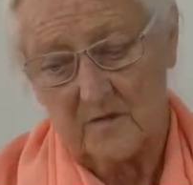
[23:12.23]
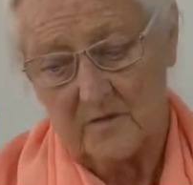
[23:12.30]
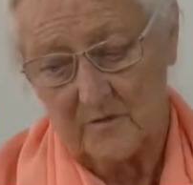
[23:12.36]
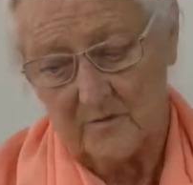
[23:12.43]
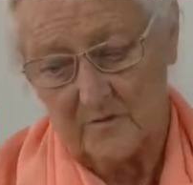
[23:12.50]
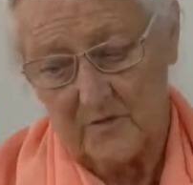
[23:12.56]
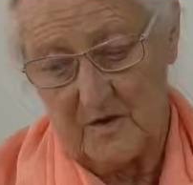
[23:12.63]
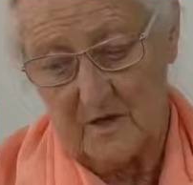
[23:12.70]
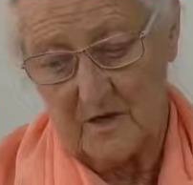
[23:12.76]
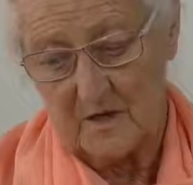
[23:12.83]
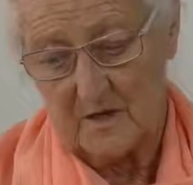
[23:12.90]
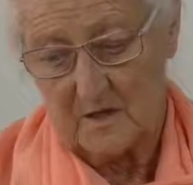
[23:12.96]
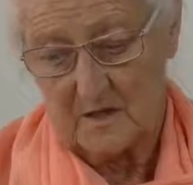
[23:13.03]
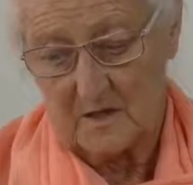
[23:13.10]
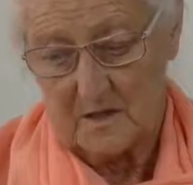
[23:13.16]
the
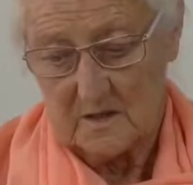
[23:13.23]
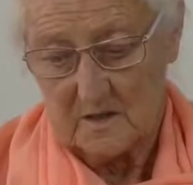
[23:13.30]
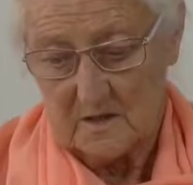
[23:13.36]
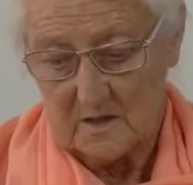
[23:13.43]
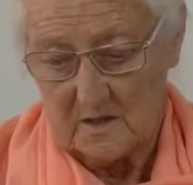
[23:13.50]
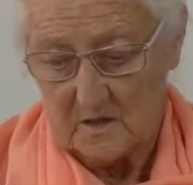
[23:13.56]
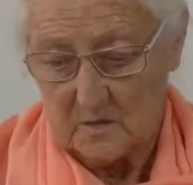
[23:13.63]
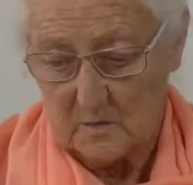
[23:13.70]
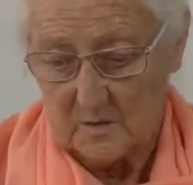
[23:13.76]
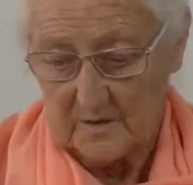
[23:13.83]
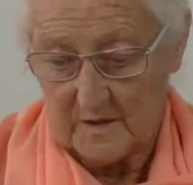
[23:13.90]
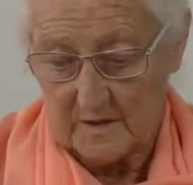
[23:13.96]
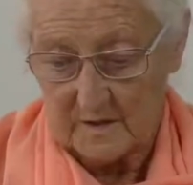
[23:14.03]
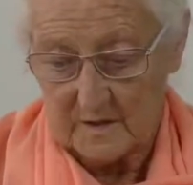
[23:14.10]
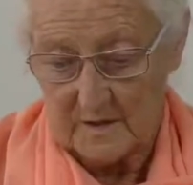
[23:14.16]
fear
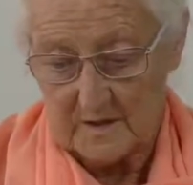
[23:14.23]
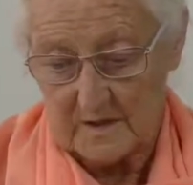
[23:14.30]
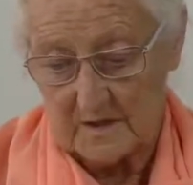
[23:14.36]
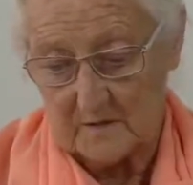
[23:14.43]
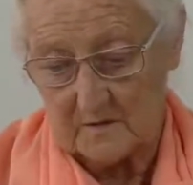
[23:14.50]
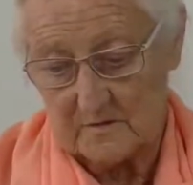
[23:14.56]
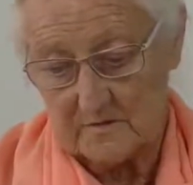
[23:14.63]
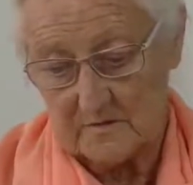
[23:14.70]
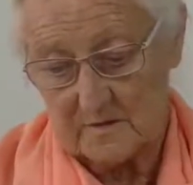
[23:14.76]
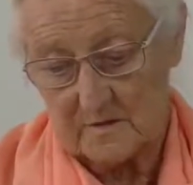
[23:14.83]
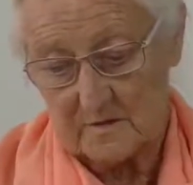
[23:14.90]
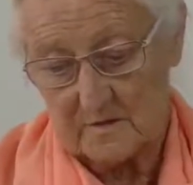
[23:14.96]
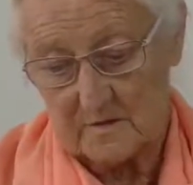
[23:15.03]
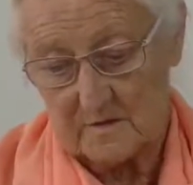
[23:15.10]
within ourselves.